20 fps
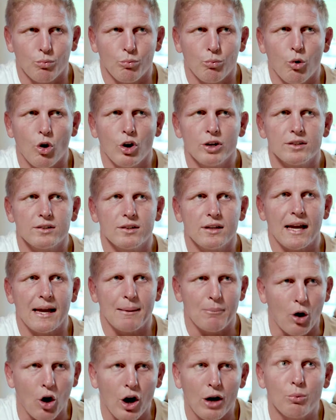What
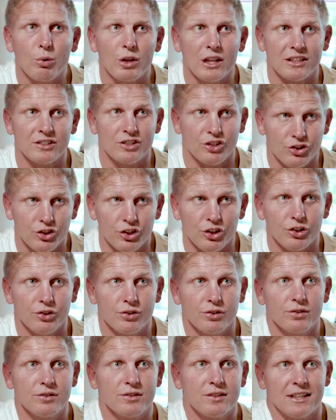am I willing to do
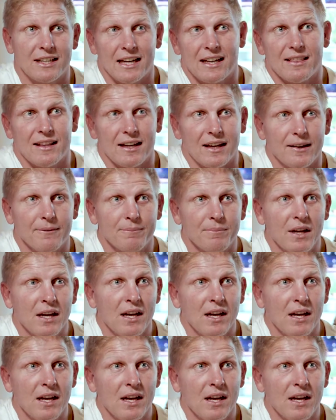to get there?